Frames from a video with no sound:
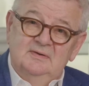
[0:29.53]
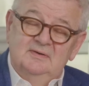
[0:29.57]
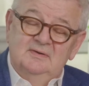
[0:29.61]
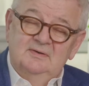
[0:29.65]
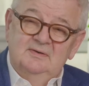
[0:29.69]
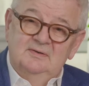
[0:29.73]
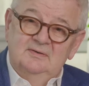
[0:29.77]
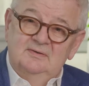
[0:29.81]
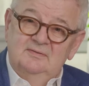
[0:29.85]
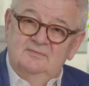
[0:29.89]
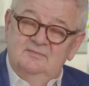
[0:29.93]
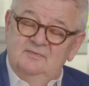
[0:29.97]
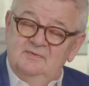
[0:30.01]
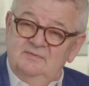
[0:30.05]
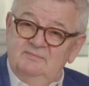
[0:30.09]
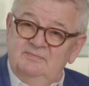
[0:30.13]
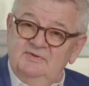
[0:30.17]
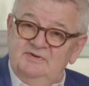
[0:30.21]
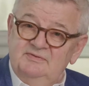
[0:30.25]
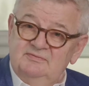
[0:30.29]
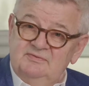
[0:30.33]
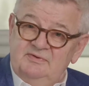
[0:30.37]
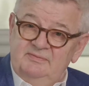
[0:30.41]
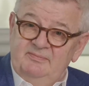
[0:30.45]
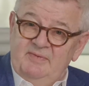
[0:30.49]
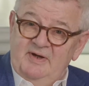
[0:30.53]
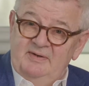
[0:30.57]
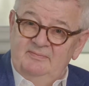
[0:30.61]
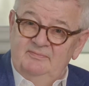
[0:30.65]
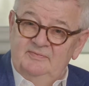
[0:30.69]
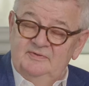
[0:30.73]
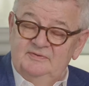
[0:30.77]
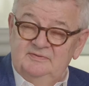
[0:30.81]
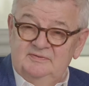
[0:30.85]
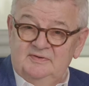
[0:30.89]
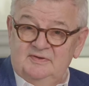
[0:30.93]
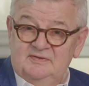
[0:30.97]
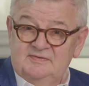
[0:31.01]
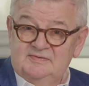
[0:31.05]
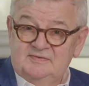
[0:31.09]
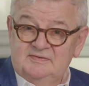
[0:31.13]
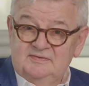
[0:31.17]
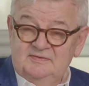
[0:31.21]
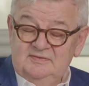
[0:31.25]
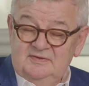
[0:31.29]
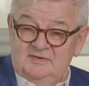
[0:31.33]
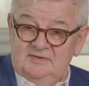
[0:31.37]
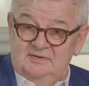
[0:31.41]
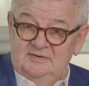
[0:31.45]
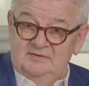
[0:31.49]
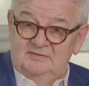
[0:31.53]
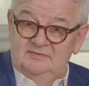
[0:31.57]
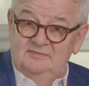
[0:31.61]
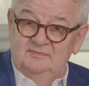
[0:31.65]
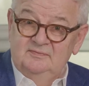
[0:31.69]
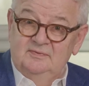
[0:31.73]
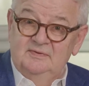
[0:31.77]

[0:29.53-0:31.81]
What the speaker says: will be remembered as the year